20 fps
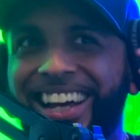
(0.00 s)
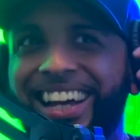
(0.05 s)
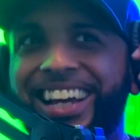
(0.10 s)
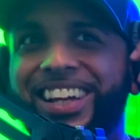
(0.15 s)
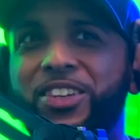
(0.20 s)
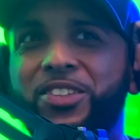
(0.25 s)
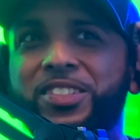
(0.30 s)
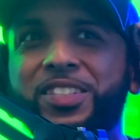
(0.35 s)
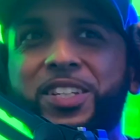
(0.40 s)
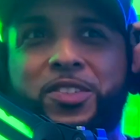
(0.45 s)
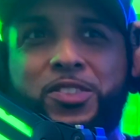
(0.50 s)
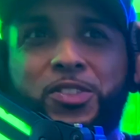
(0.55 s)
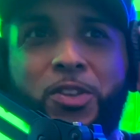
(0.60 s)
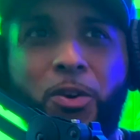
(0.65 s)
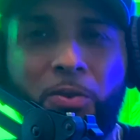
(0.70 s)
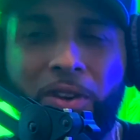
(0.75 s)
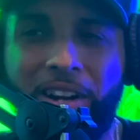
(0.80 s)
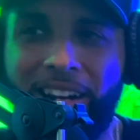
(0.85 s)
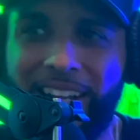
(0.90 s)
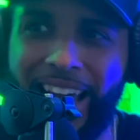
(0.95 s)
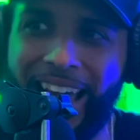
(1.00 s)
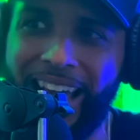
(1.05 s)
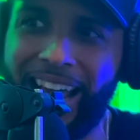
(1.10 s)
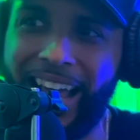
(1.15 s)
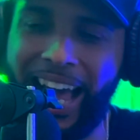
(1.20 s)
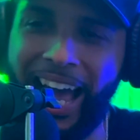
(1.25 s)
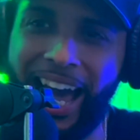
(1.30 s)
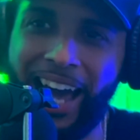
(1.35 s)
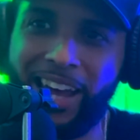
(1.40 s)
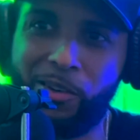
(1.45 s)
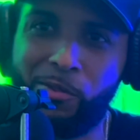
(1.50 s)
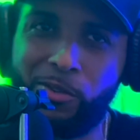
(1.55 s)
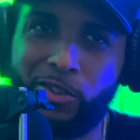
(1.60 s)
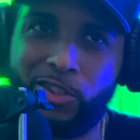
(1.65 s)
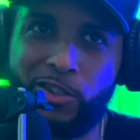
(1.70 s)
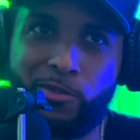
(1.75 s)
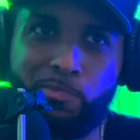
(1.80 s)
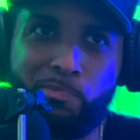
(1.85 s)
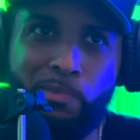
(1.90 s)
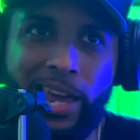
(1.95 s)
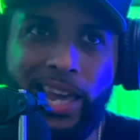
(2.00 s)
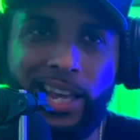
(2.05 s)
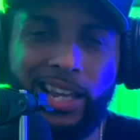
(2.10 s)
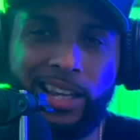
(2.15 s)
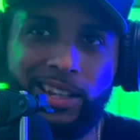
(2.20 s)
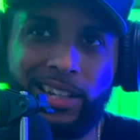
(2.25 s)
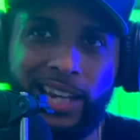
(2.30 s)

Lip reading: You seem so good at how to just make